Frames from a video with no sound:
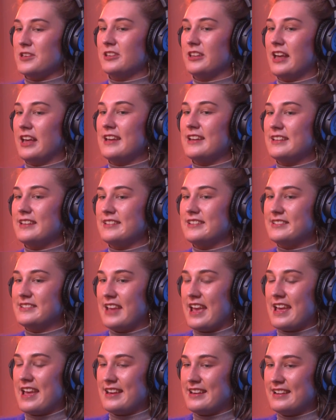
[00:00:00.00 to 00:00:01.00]
you're laying in your
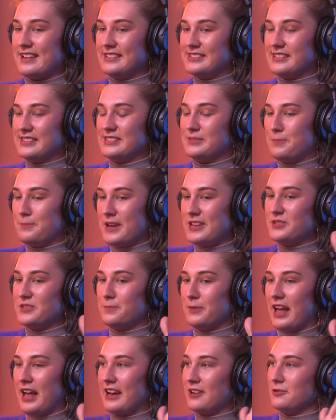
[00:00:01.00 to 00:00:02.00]
tent, it's, it's pitch
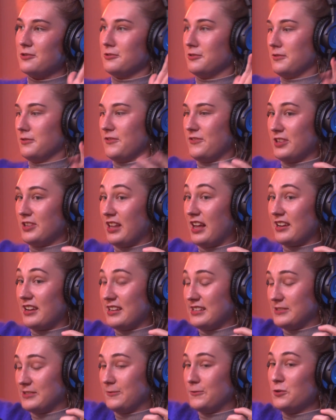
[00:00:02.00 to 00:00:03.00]
black, or if you're
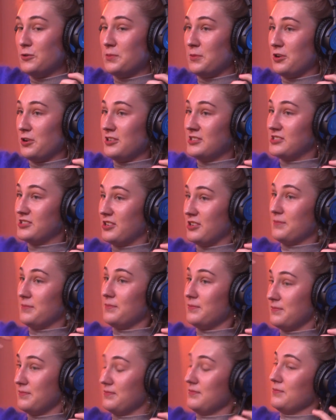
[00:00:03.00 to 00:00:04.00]
lucky, it's a full moon. So you're
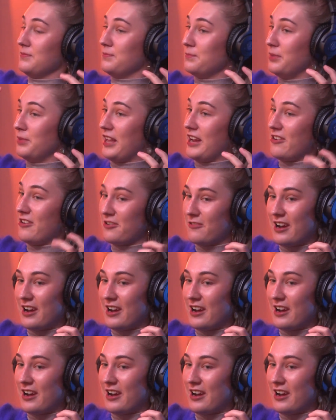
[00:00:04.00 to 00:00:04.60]
blaring